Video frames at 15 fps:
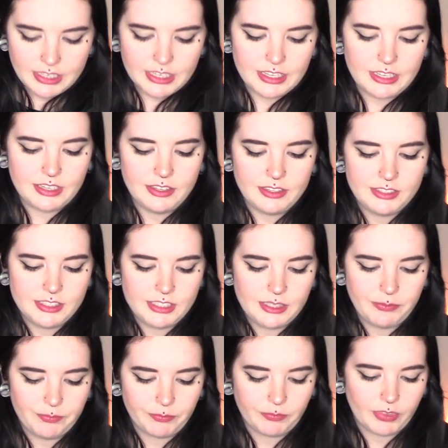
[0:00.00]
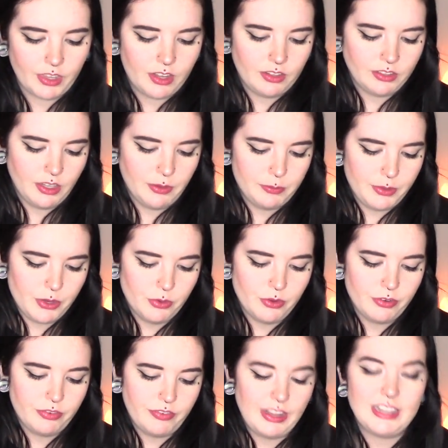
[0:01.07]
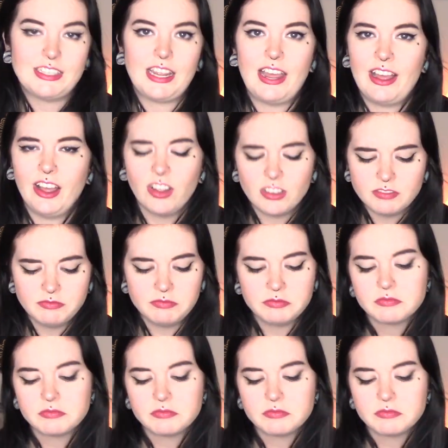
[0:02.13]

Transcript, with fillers: is La Butte Fatale,